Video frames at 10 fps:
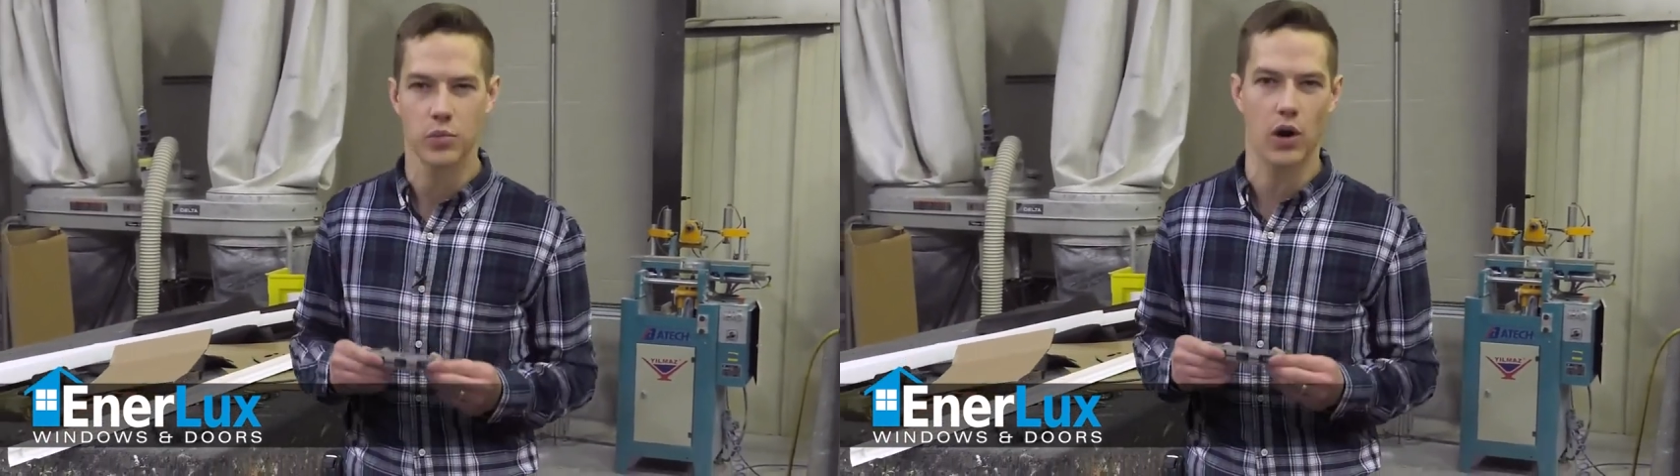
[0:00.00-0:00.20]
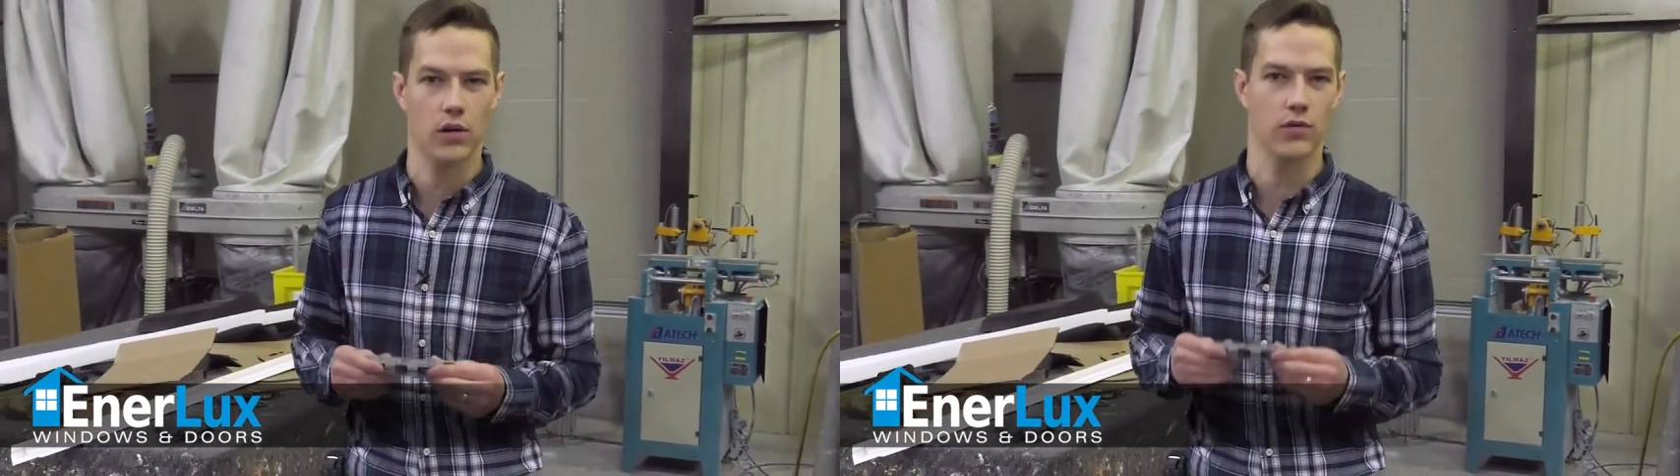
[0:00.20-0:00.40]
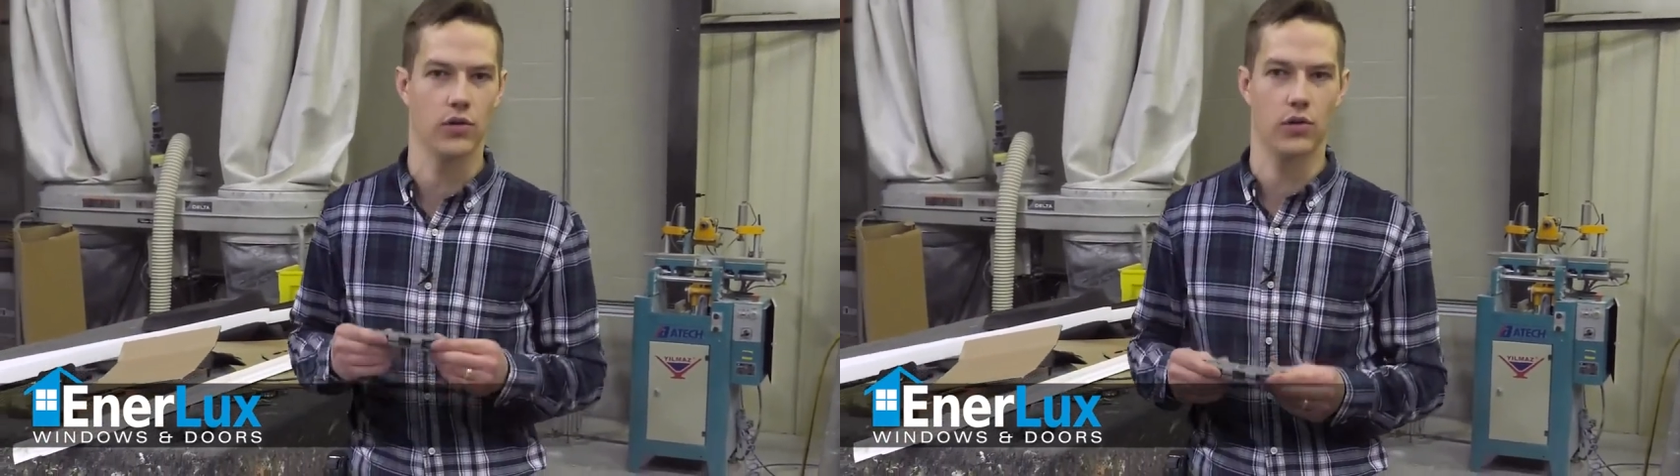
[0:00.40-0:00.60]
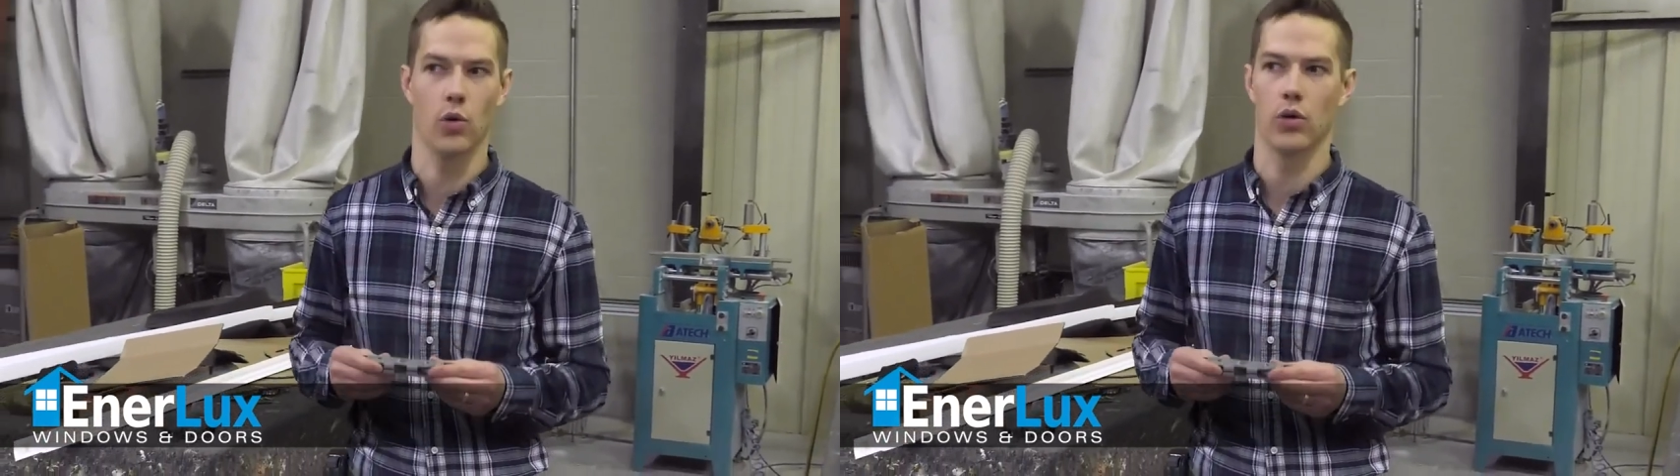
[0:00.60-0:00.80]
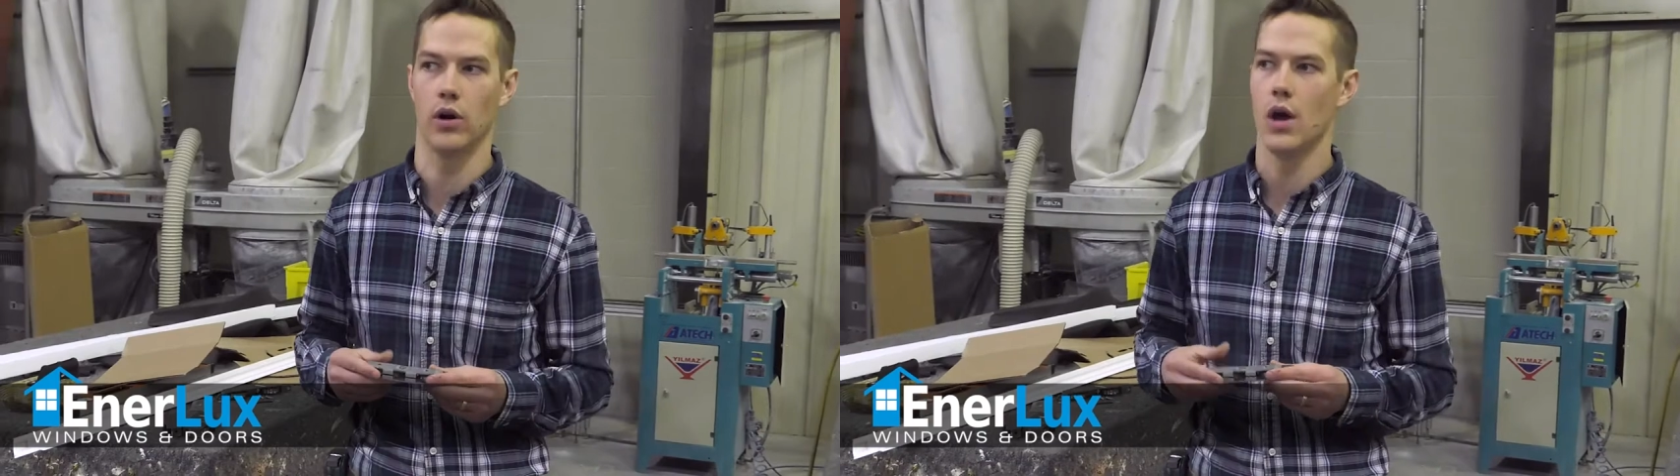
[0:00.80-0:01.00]
part of the
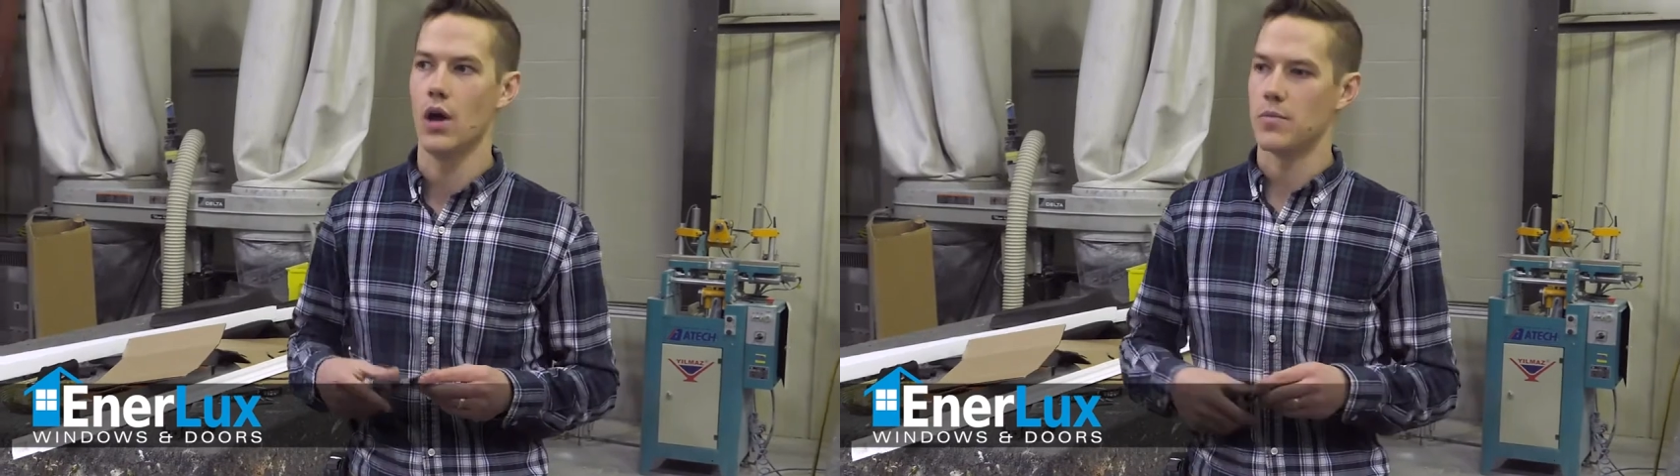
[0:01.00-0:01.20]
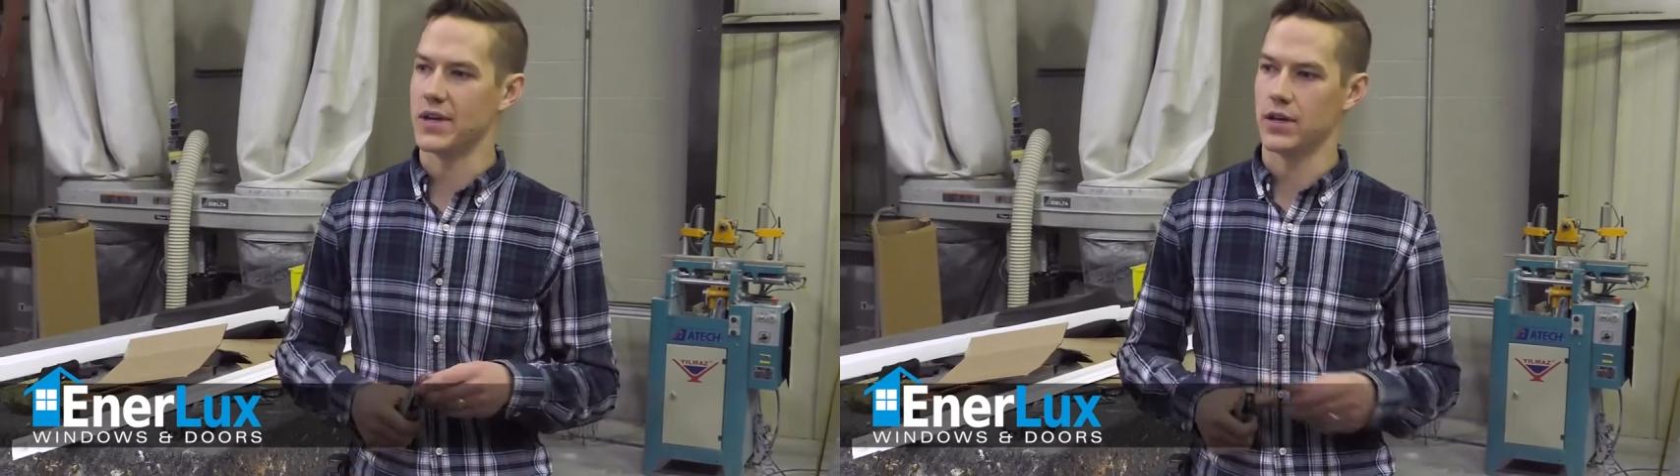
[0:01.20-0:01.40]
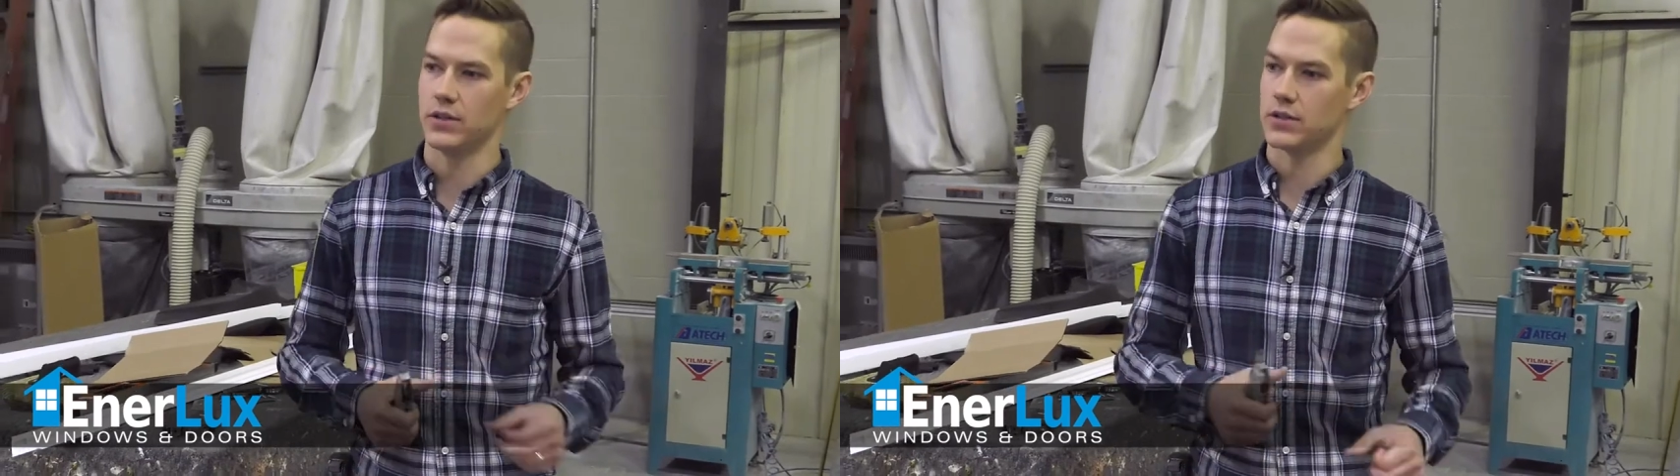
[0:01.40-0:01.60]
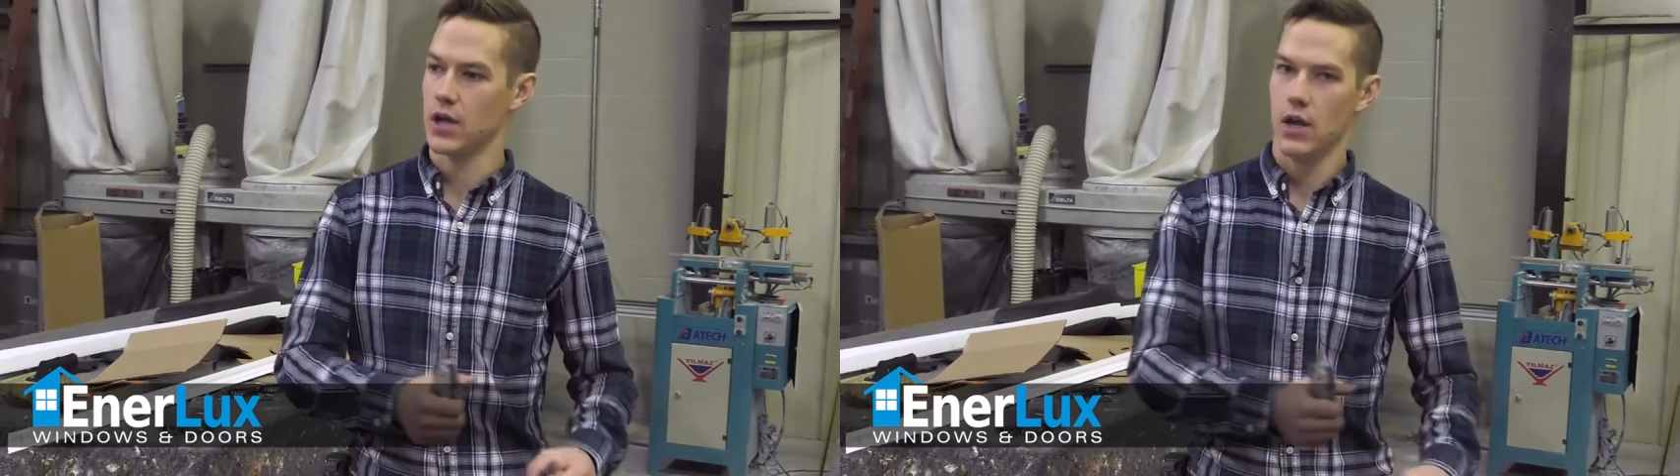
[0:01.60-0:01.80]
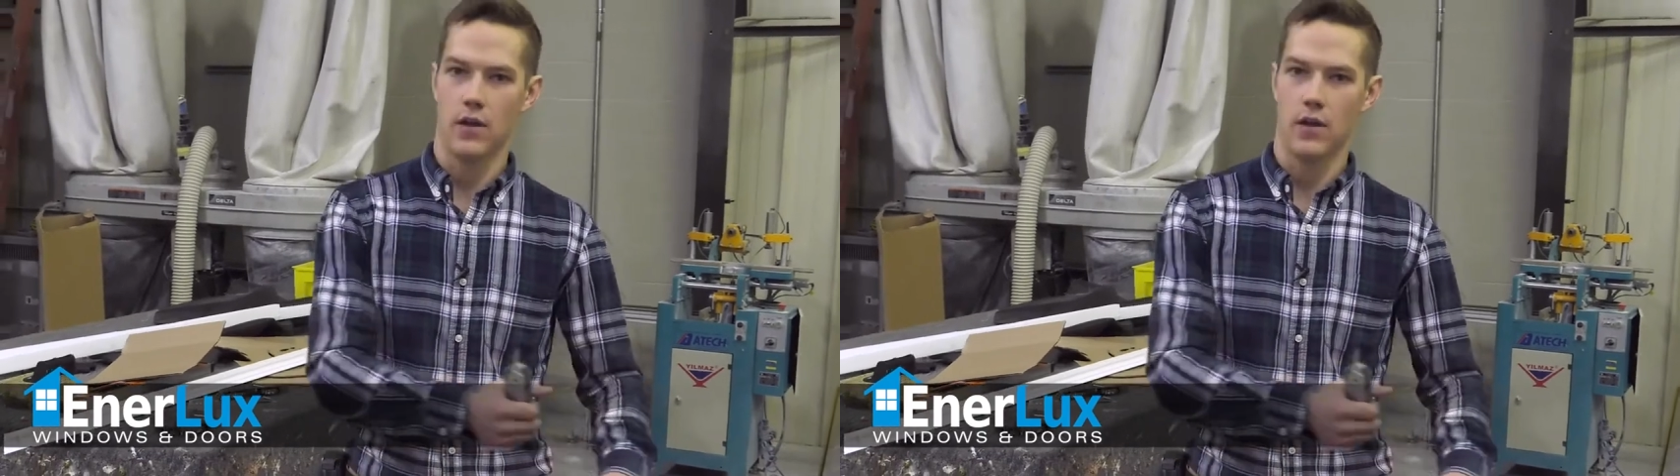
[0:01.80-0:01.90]
door because